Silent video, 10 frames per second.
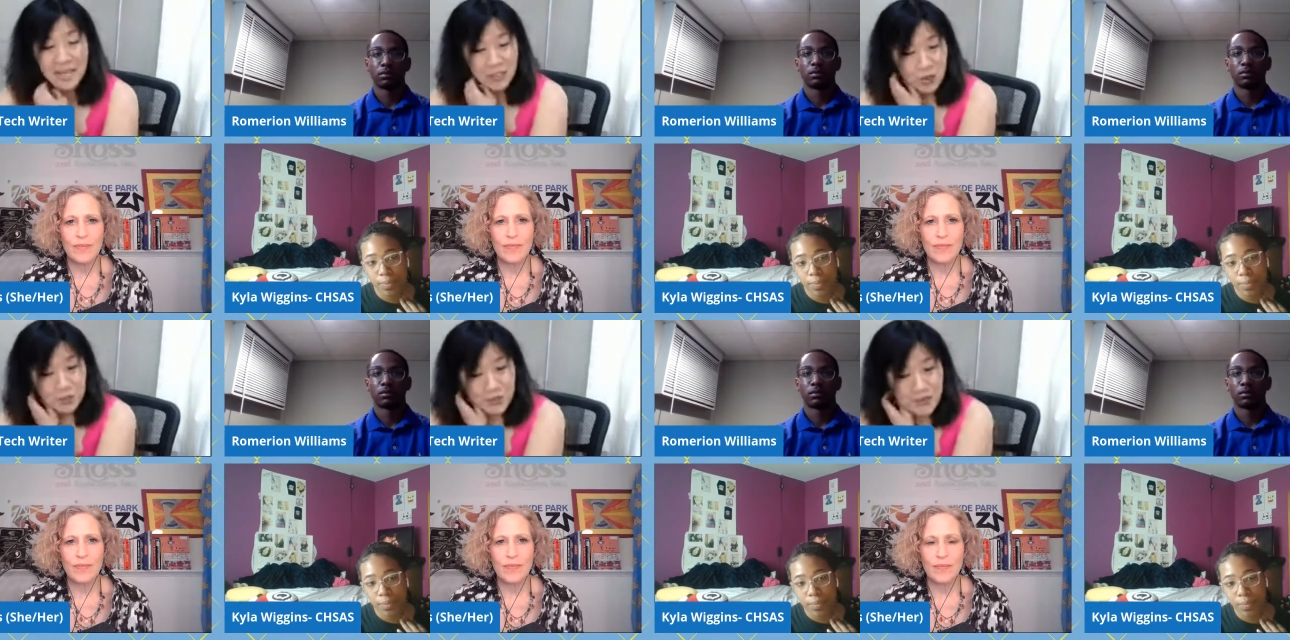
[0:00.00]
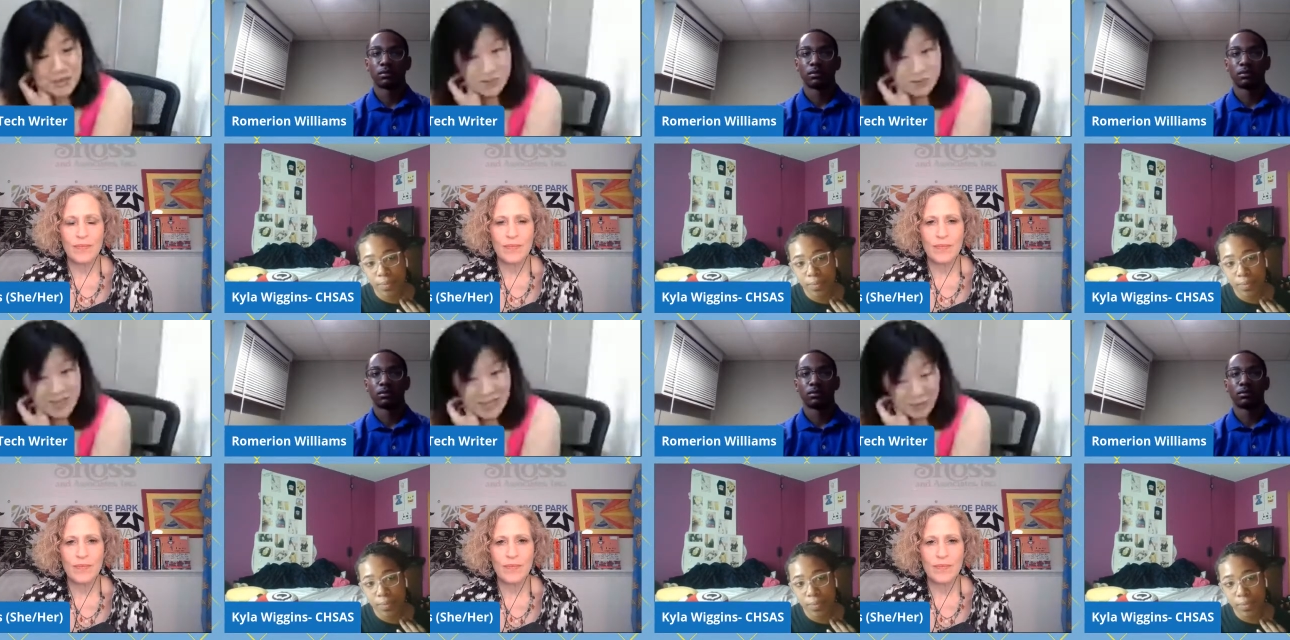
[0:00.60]
Speaker 1: attributes
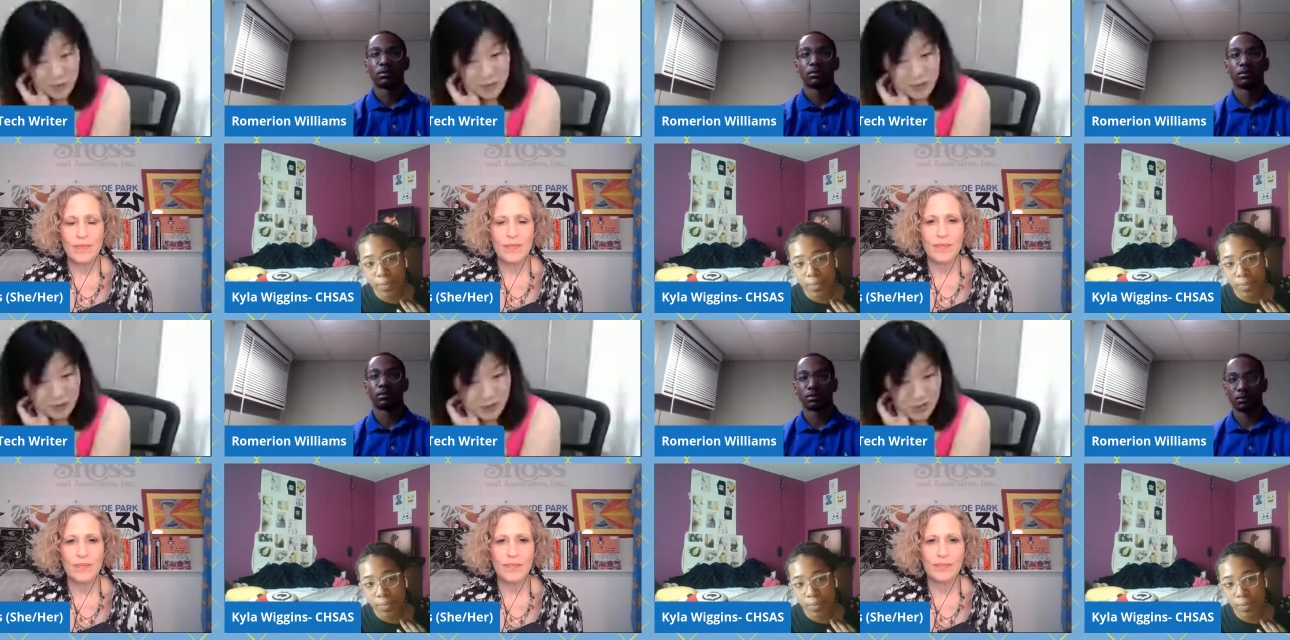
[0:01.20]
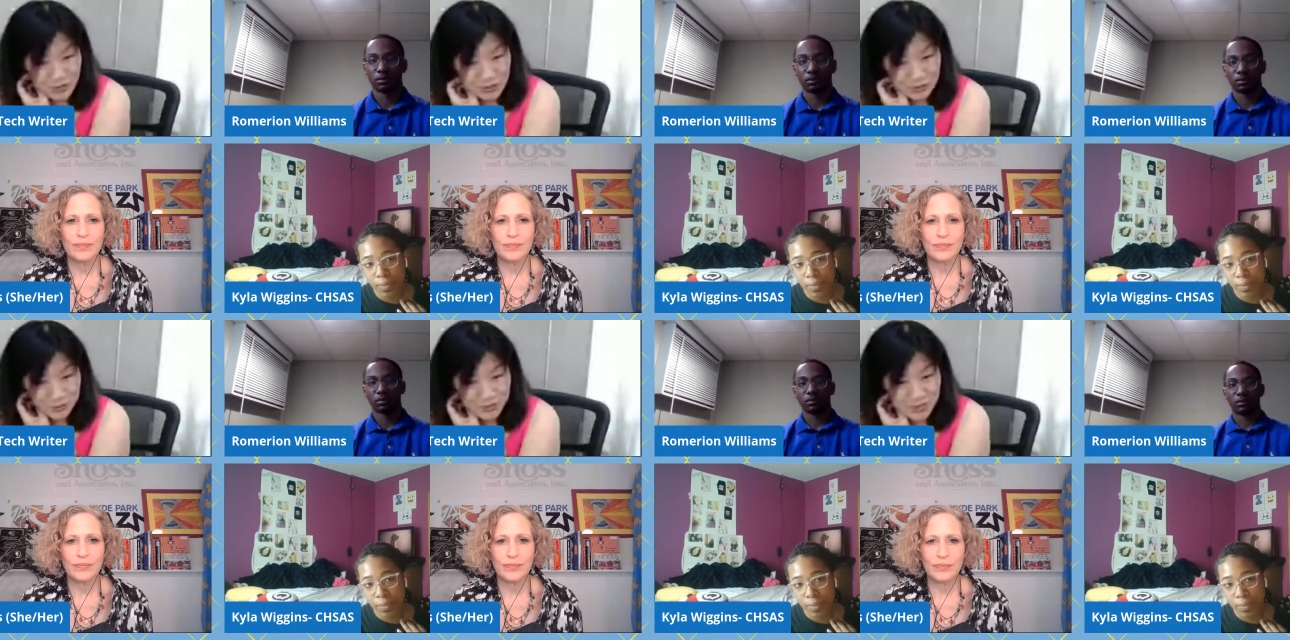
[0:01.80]
of
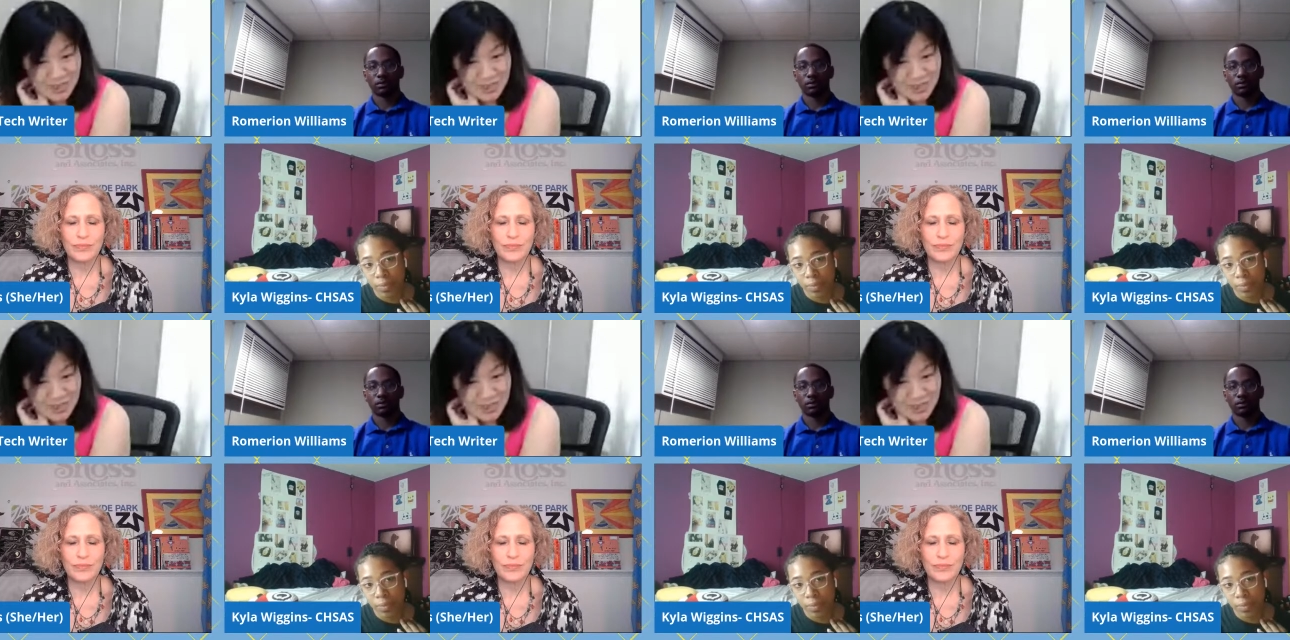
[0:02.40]
agriculture?